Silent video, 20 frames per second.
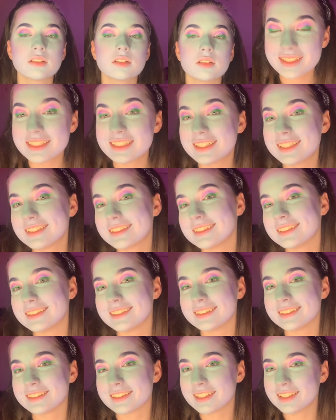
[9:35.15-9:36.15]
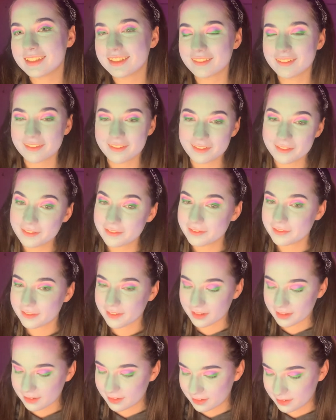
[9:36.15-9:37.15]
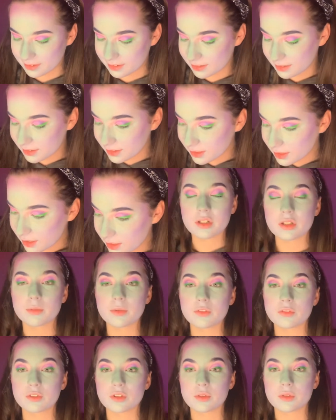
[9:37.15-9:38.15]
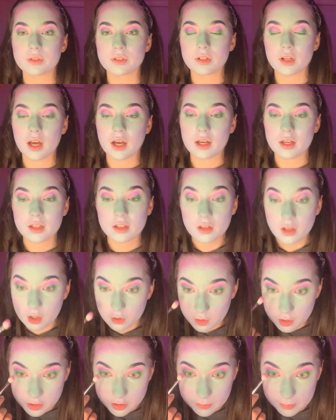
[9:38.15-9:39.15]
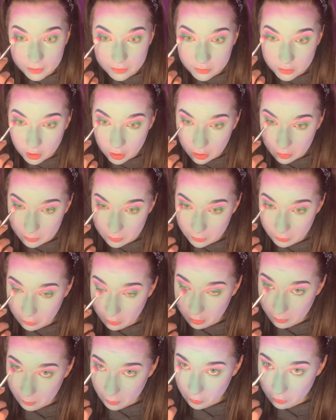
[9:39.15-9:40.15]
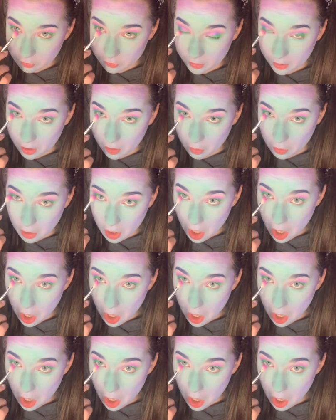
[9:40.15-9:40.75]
This is fun. Before I go on to mascara, I'm just gonna pull down